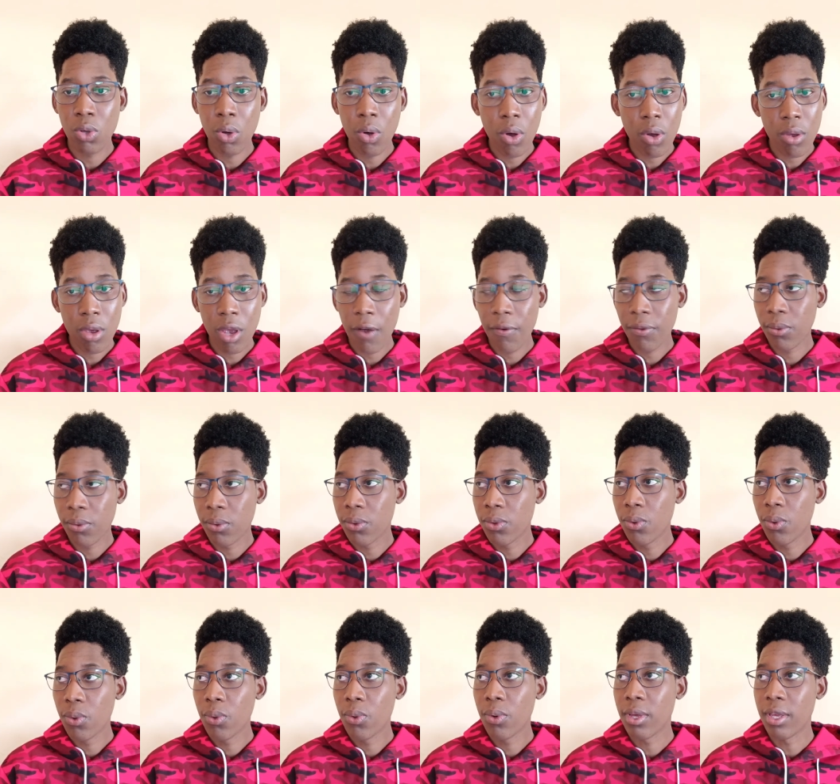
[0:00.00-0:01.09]
all you have to
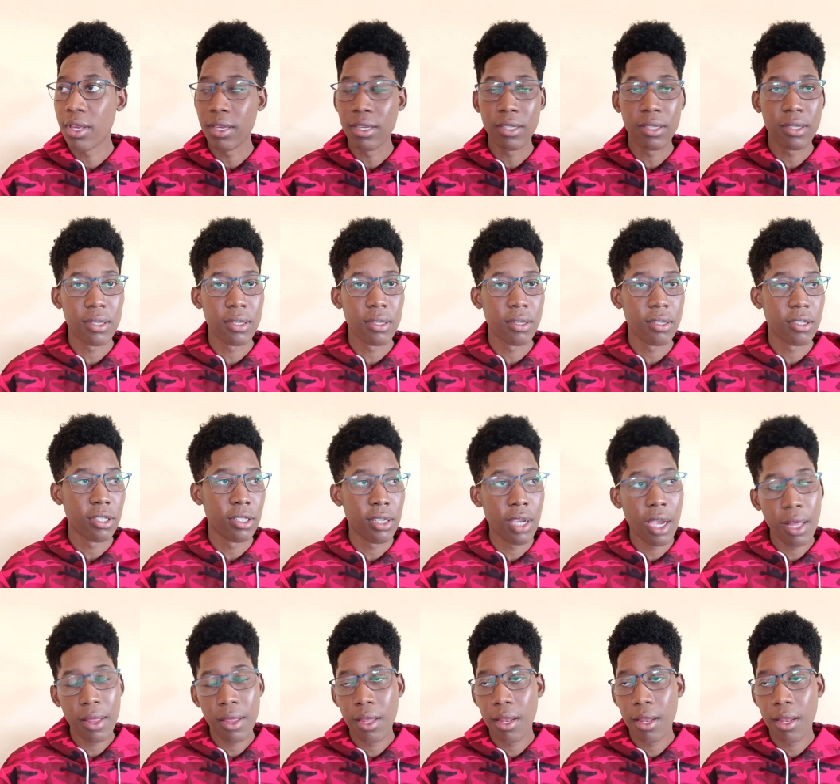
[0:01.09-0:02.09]
do is share